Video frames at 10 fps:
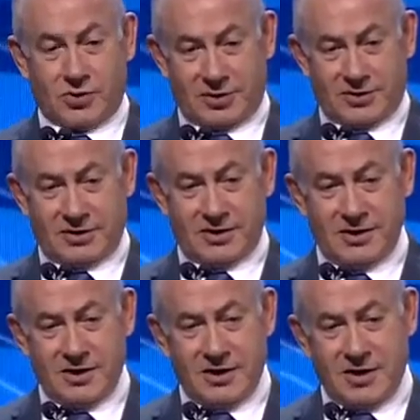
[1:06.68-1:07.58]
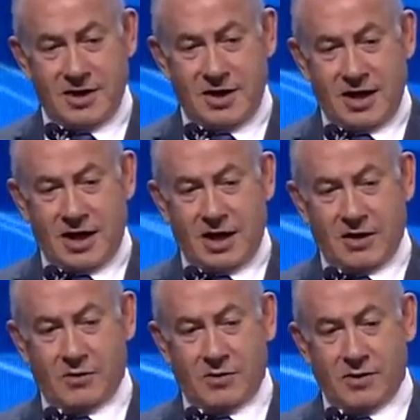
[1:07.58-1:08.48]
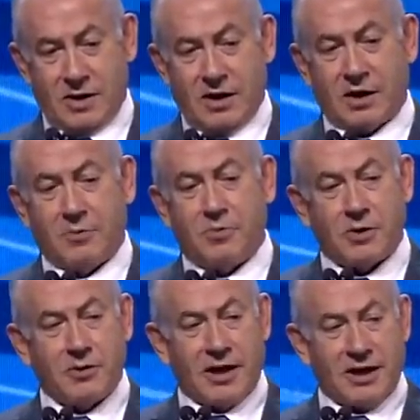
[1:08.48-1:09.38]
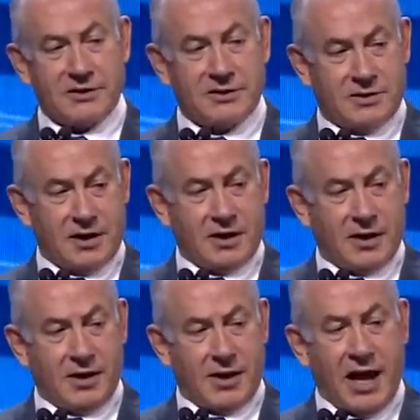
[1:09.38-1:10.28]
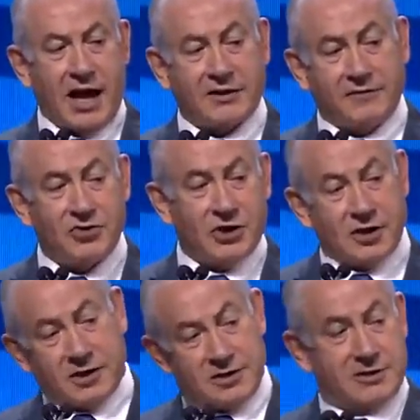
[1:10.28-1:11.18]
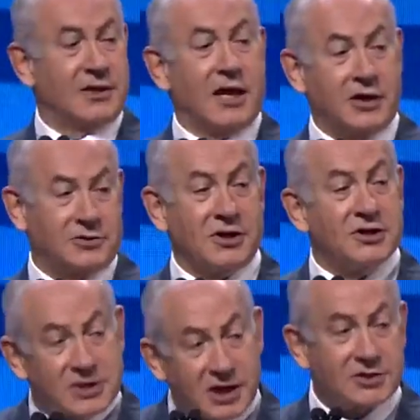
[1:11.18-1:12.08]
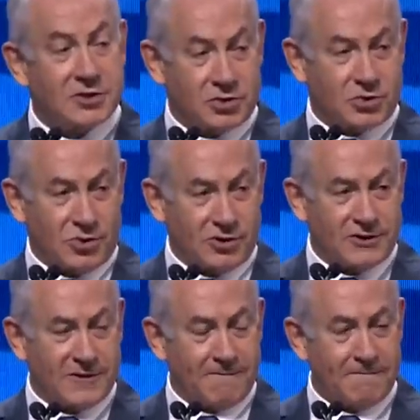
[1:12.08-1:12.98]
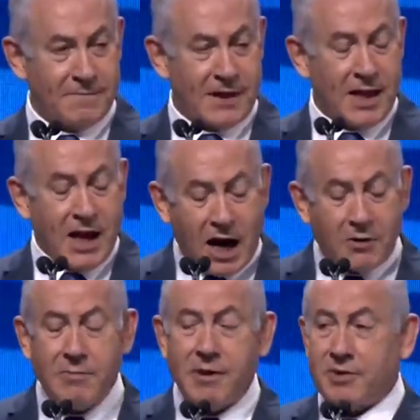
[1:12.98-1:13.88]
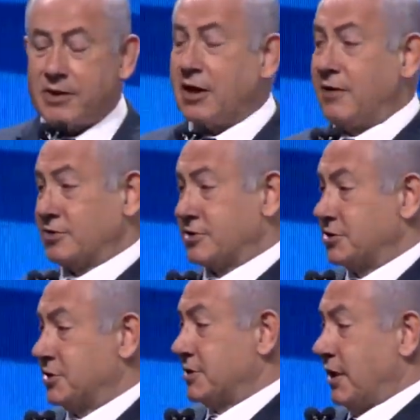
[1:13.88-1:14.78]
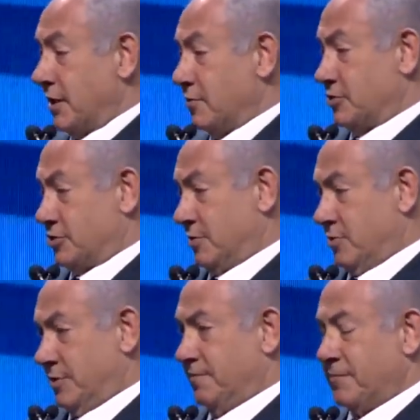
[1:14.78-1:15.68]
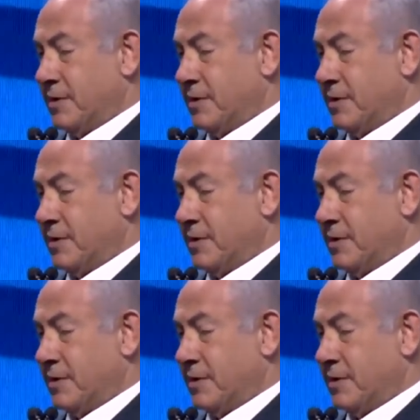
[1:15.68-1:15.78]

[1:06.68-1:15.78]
words, and in a computerized act of genius, he actually says those words. I remember the conversations I had with Shimon